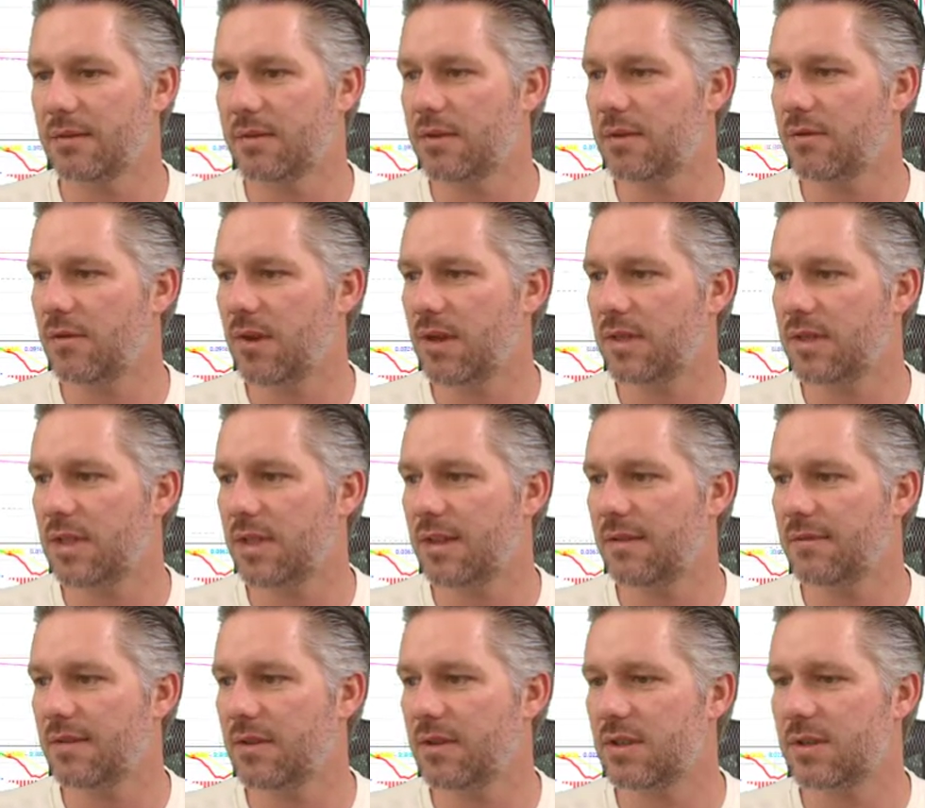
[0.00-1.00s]
It's quite a
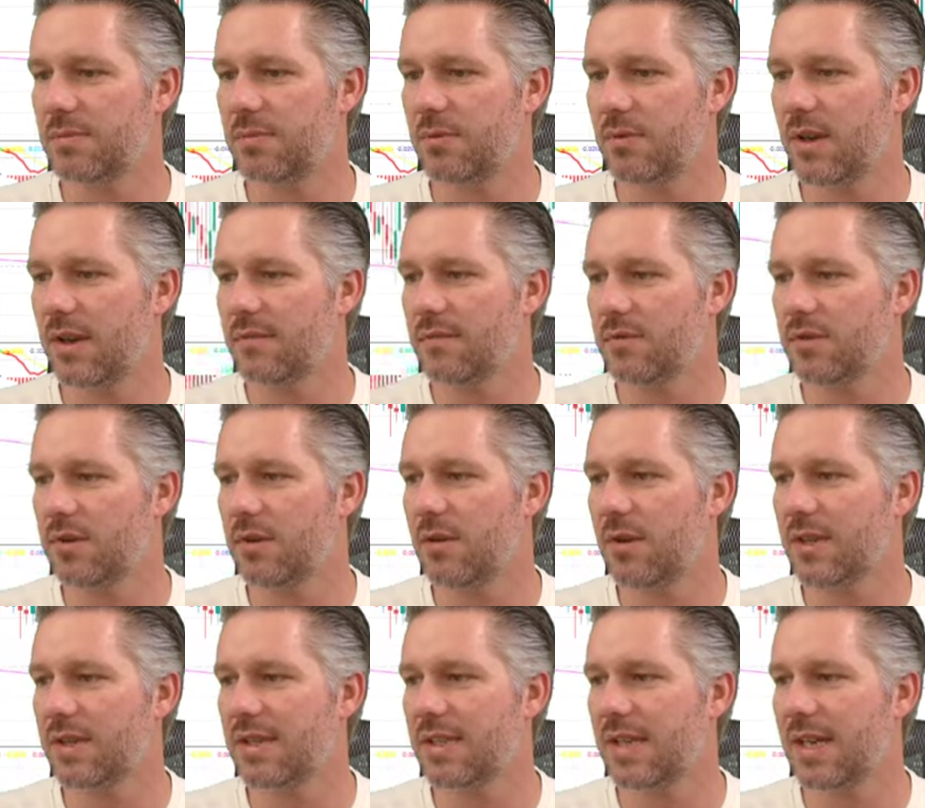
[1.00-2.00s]
significant support level. So I
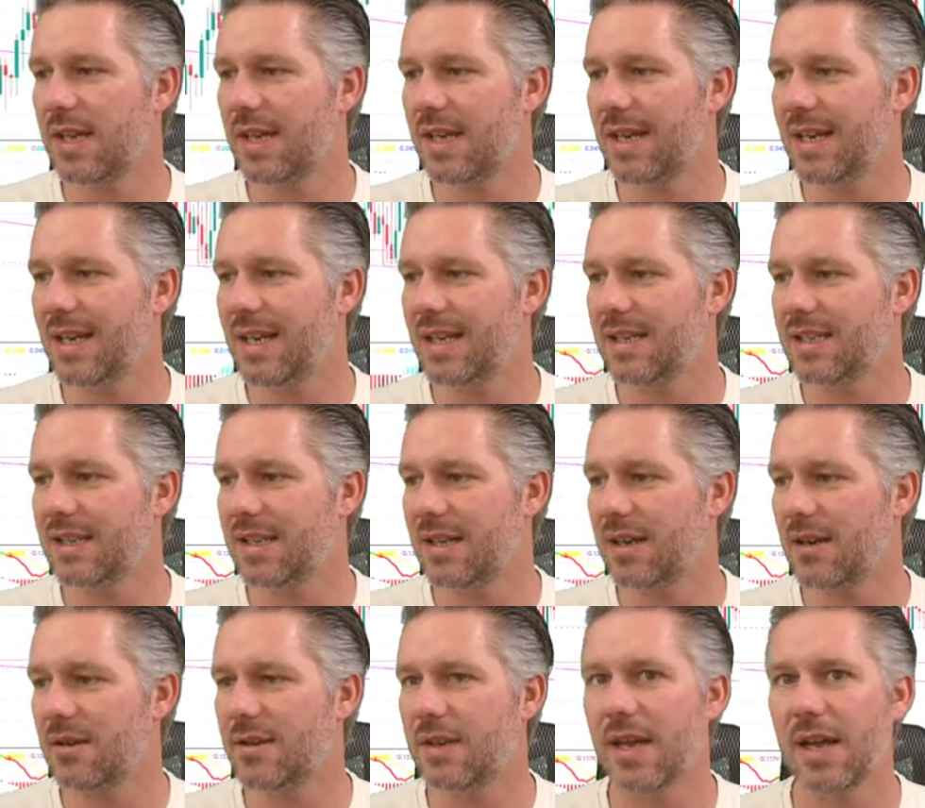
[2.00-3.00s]
see at least to
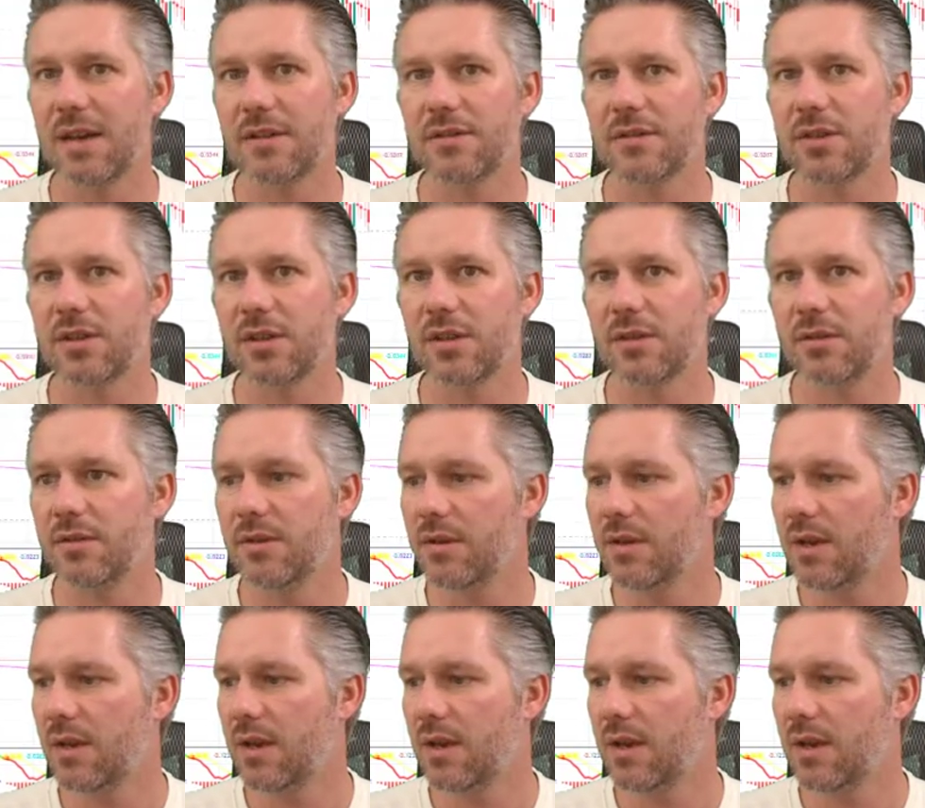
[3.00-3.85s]
go down to